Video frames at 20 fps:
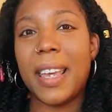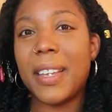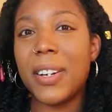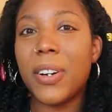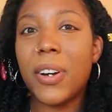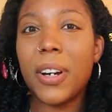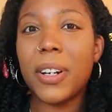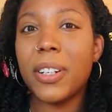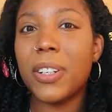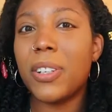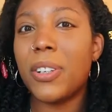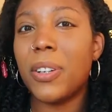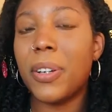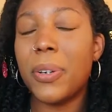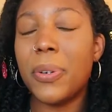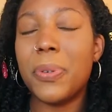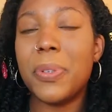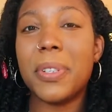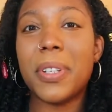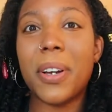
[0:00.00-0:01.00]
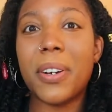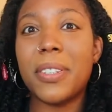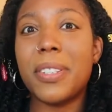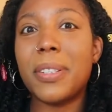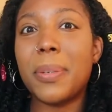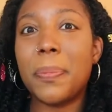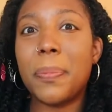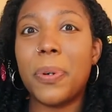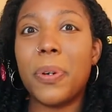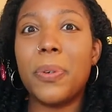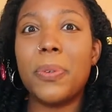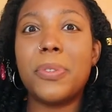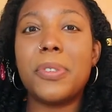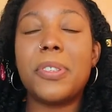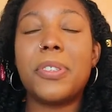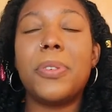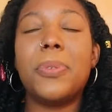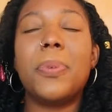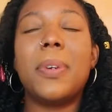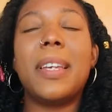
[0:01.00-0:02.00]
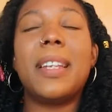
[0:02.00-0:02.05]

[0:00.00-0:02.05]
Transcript: And our clothes are supposed to